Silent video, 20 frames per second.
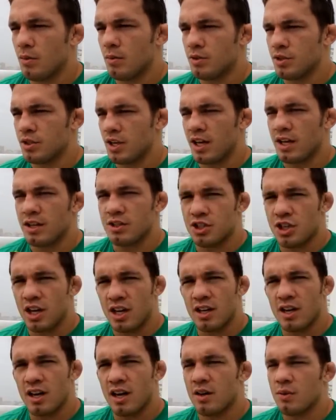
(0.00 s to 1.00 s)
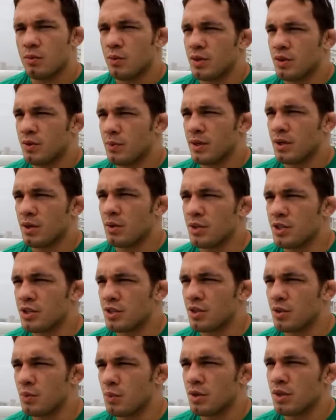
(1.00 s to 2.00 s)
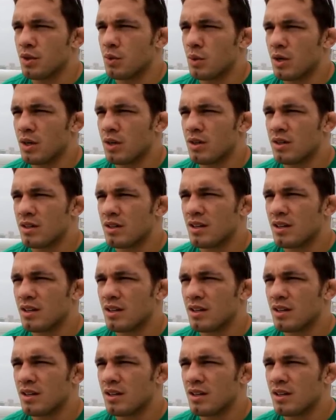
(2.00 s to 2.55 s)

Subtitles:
Jay and I, we know each other really well.